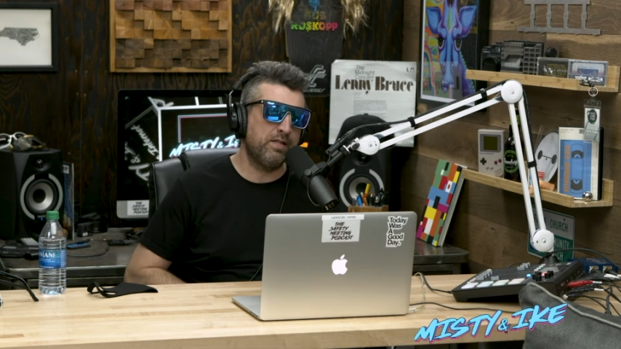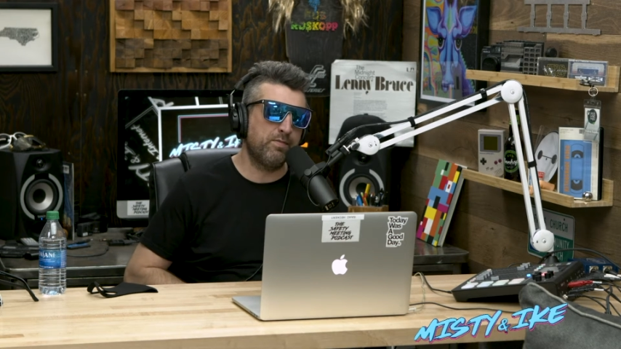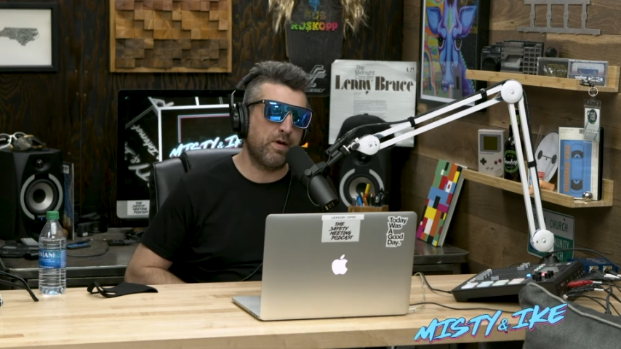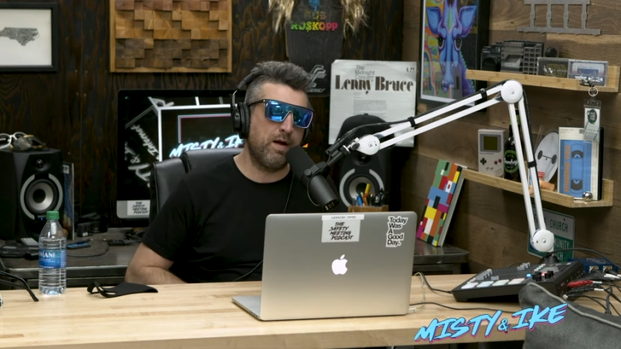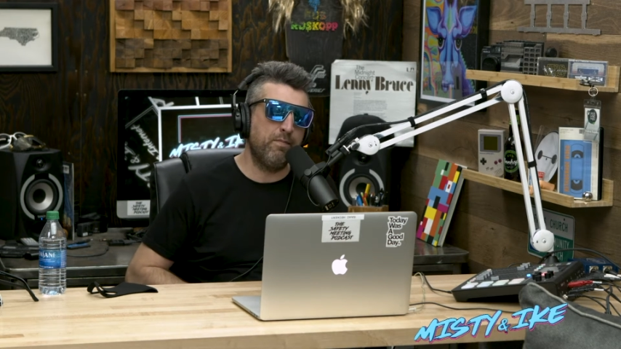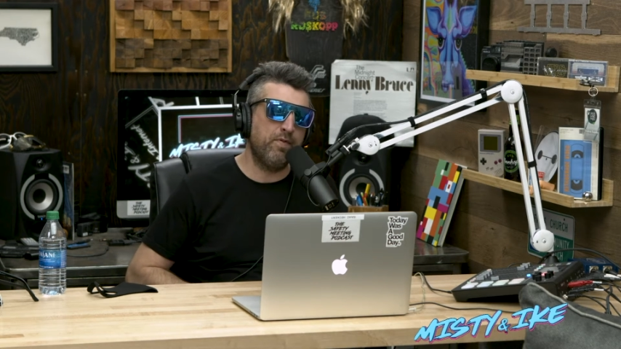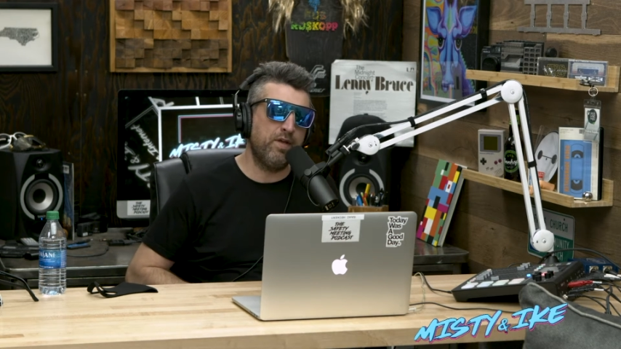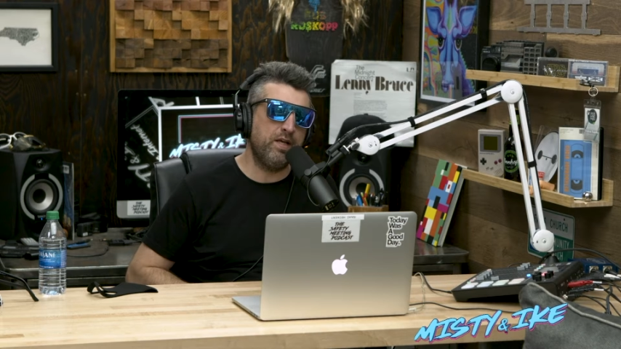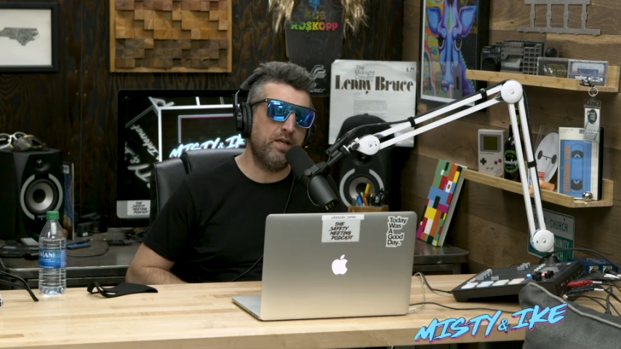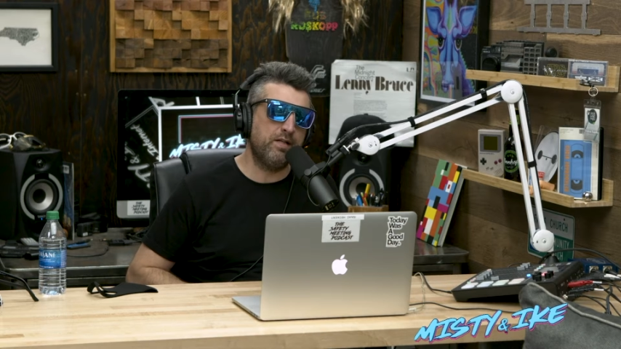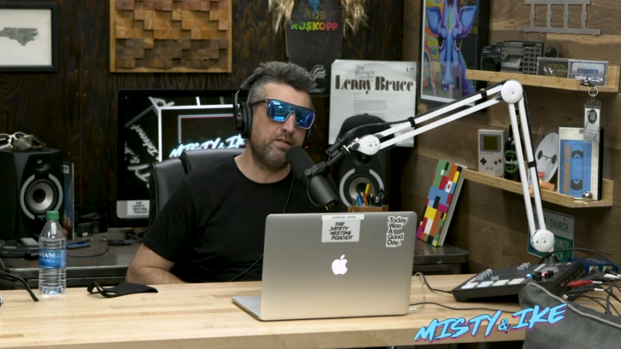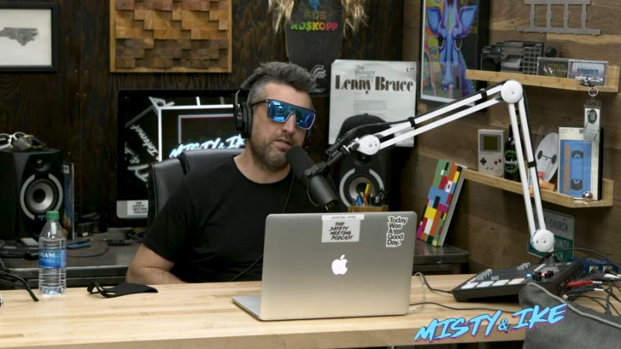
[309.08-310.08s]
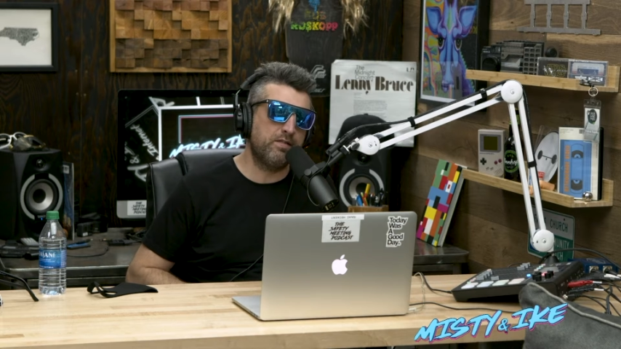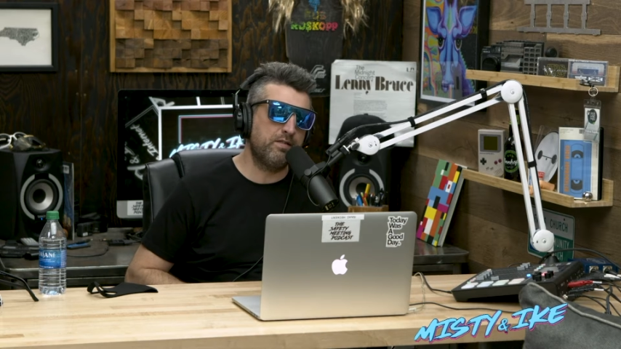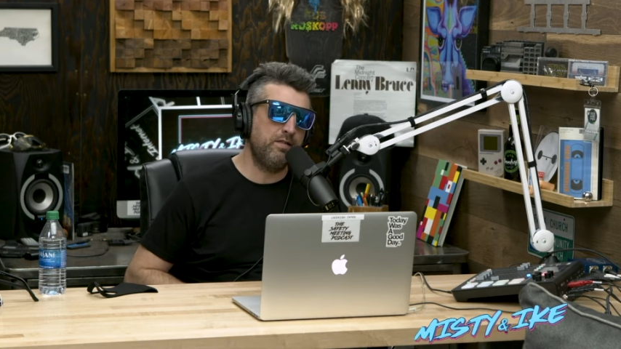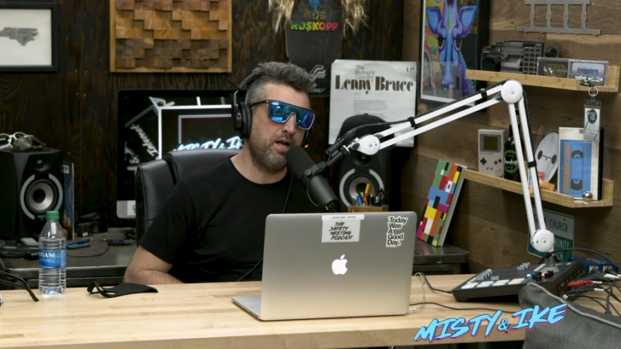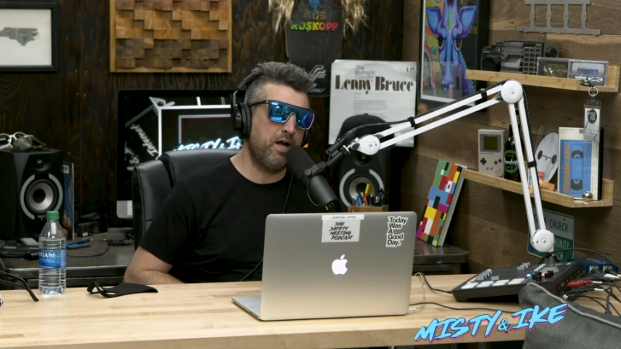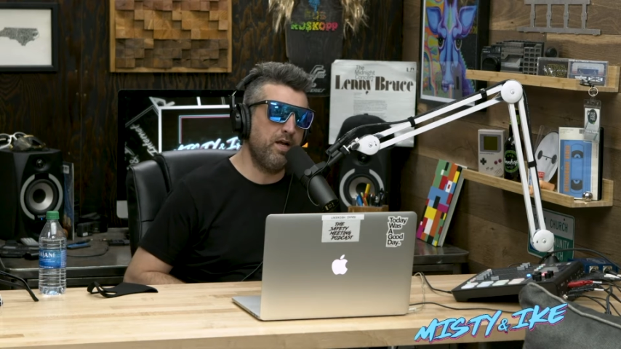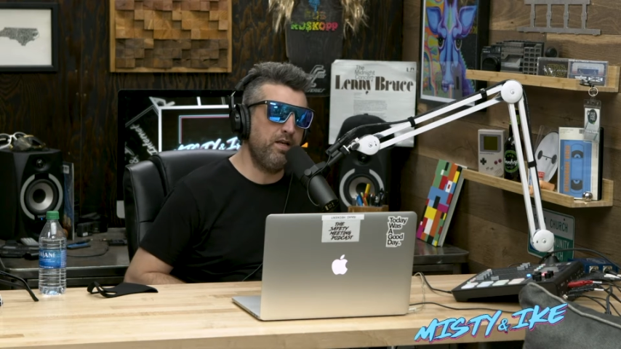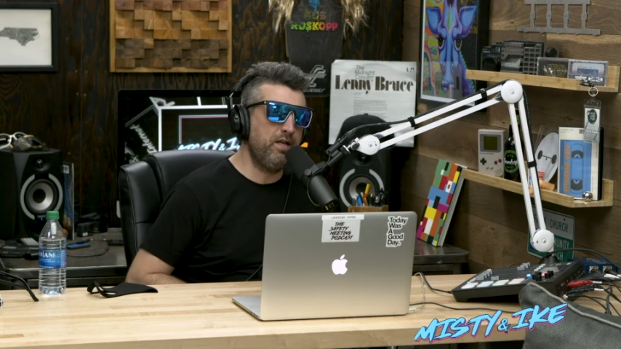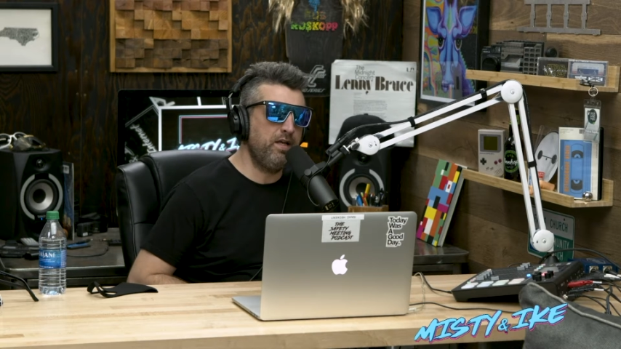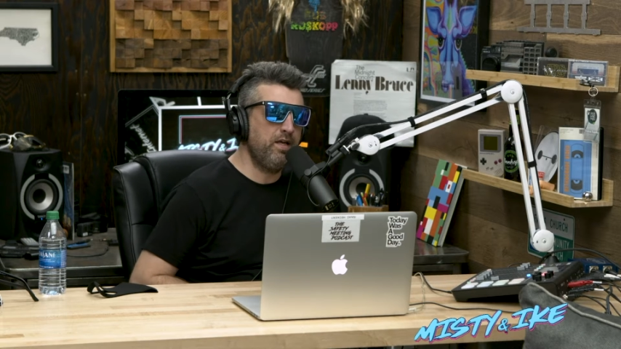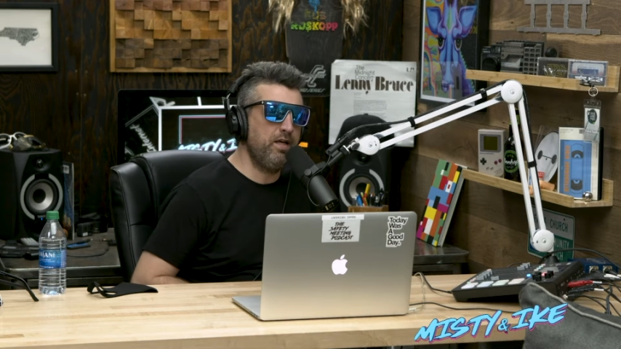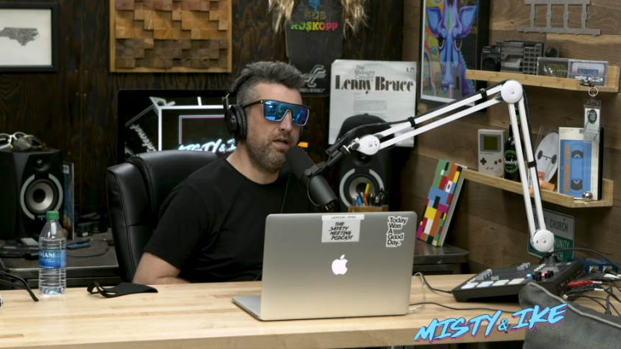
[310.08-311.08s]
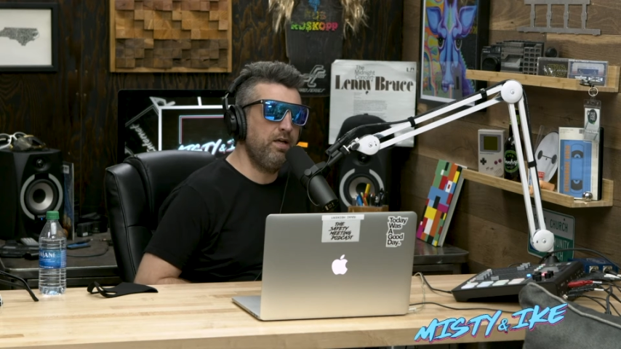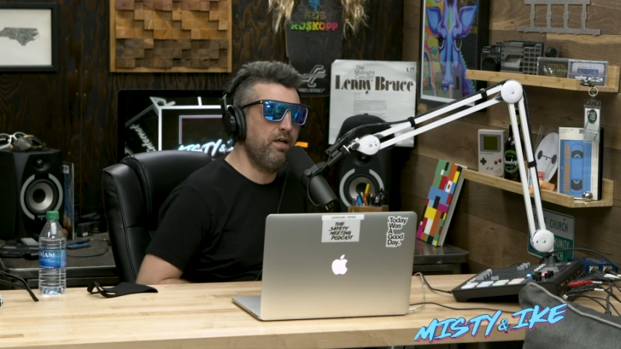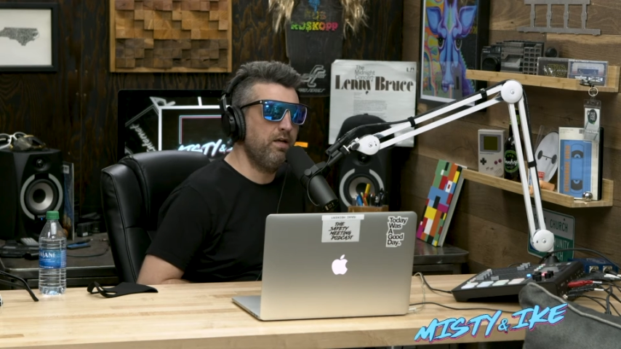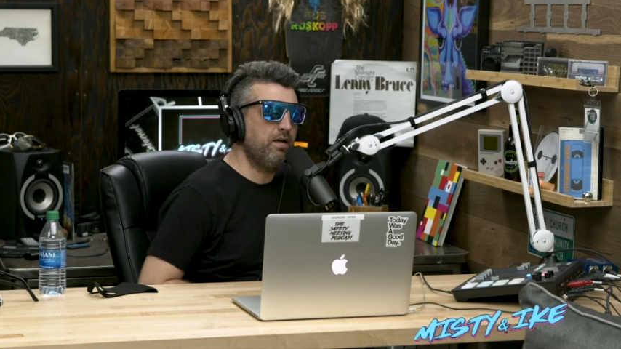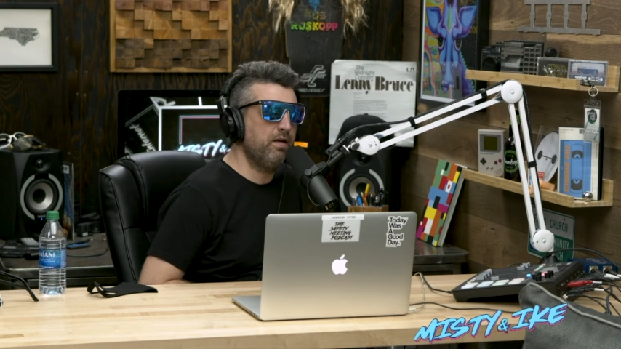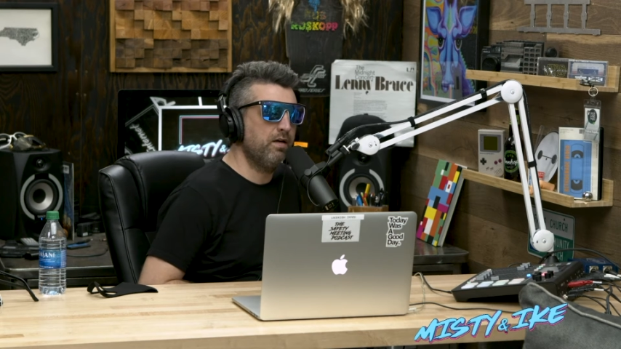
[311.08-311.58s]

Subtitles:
I'm thinking it's 90.